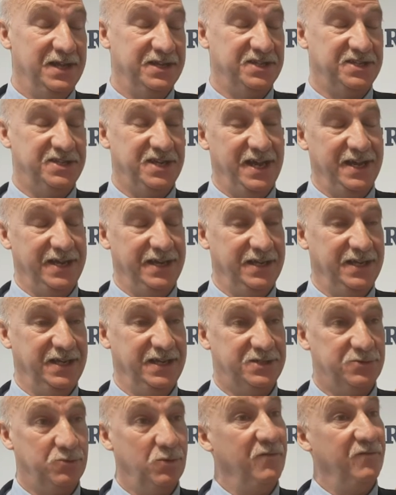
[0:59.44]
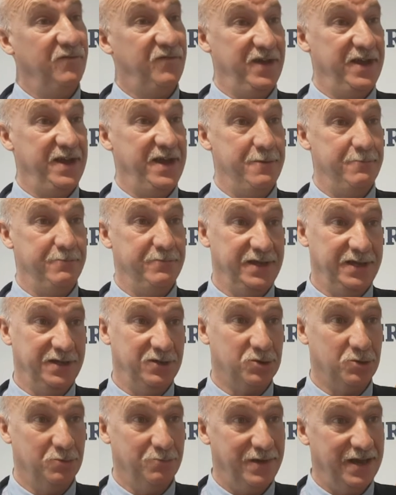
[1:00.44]
As I say, it's one for him.
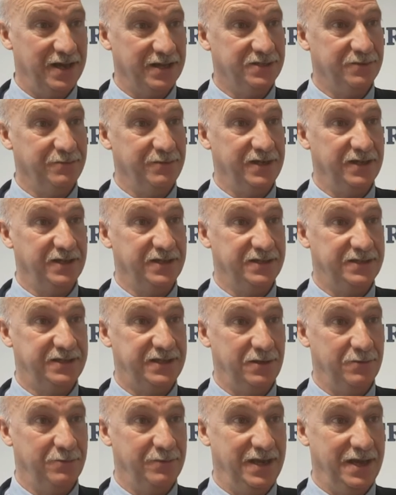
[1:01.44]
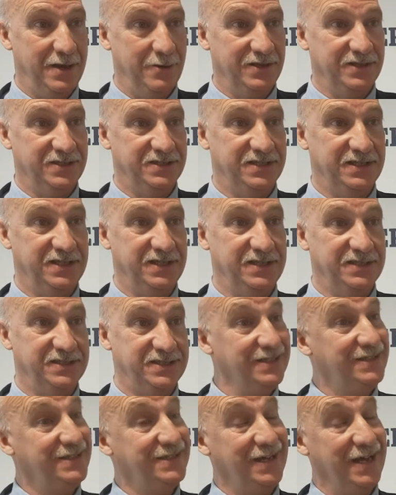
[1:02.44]
He'll come back to me and tell me how he
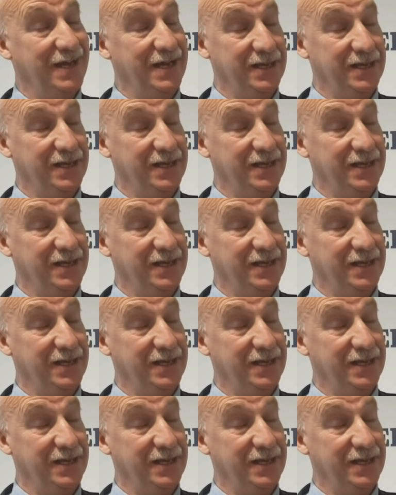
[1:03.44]
sees it,